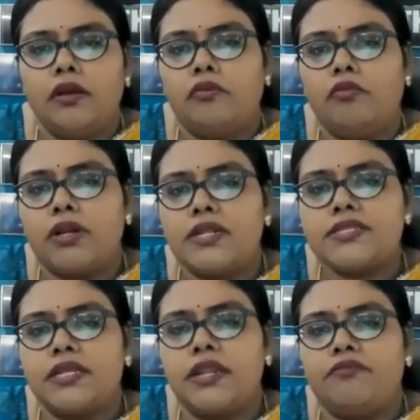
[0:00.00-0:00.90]
what
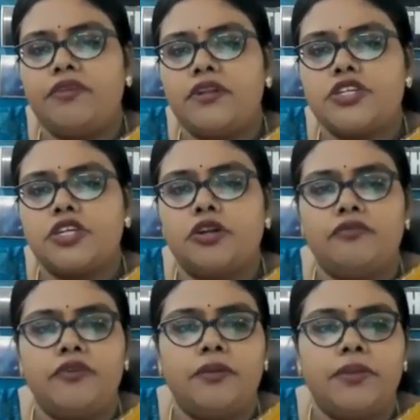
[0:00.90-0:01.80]
is the definition
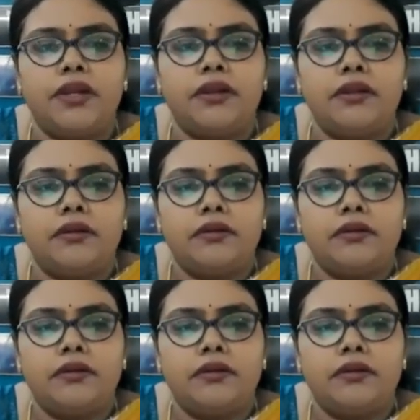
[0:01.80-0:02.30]
of limit?